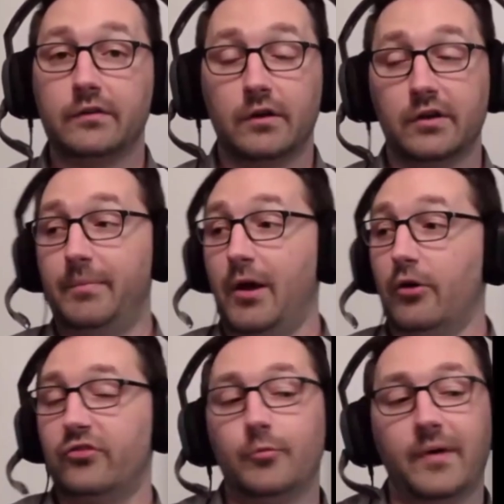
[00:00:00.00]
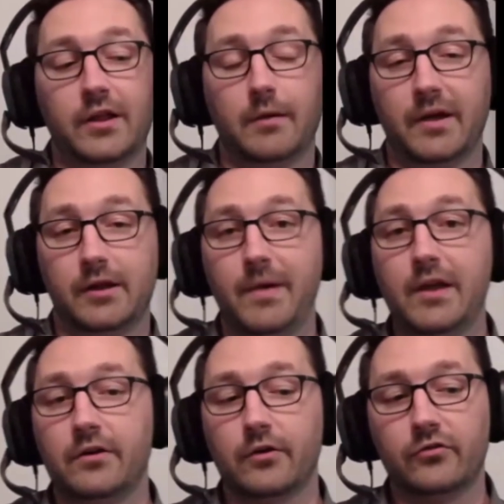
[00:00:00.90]
in comparison to my
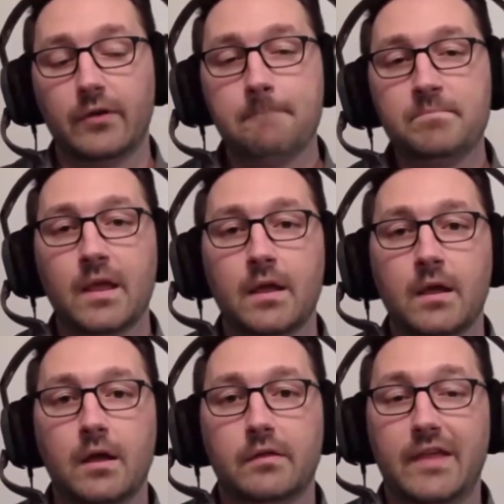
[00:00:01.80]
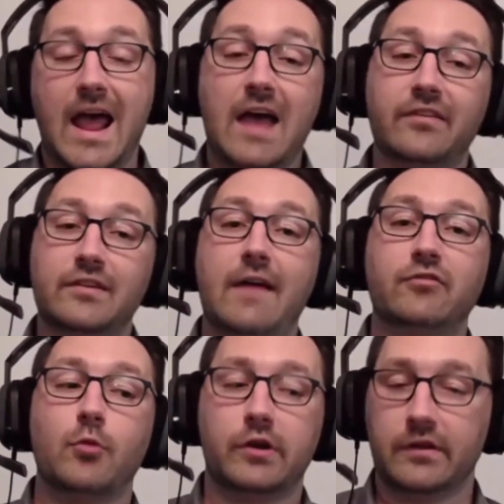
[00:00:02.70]
competitors that has an
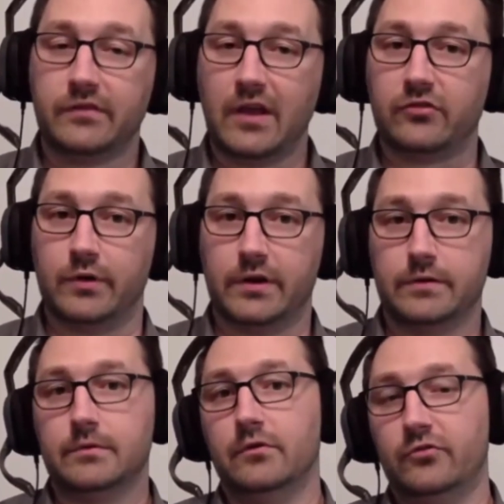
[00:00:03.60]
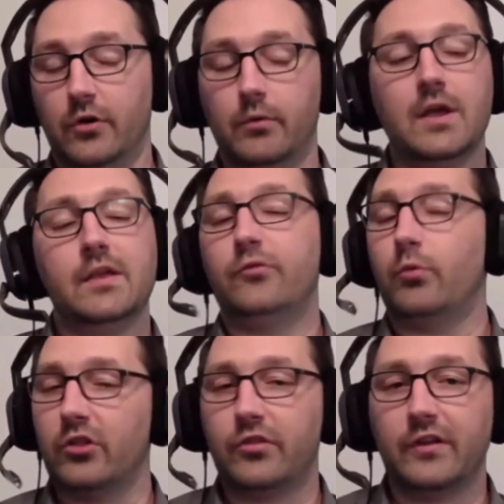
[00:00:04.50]
aftermarket accessory. So that's
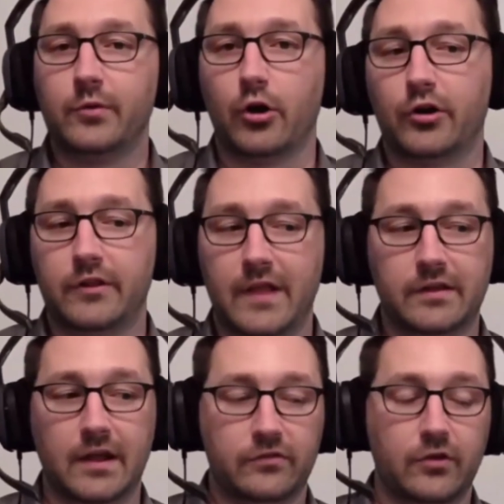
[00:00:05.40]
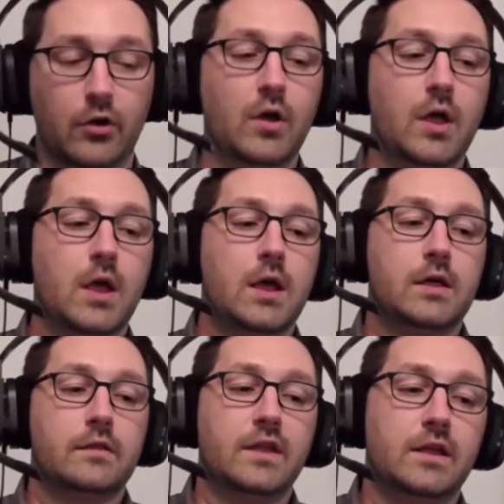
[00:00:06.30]
one of the things we argued in that case. So
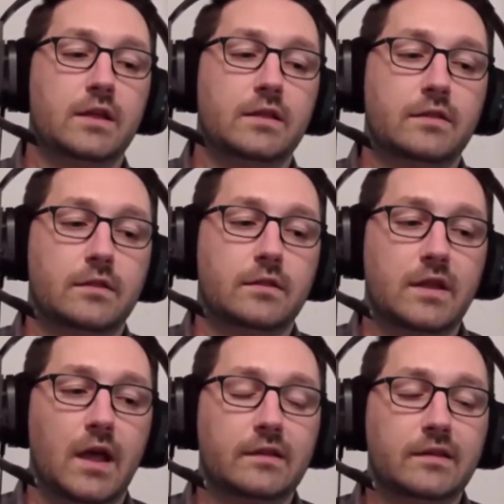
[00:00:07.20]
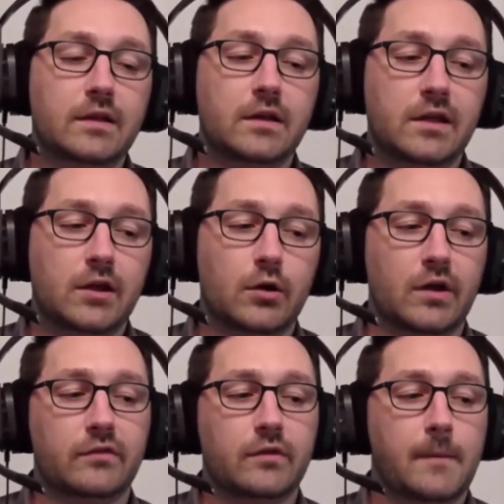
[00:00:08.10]
the idea here
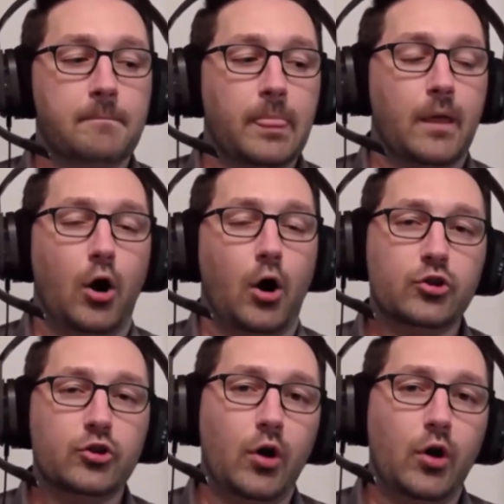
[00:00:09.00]
is, are you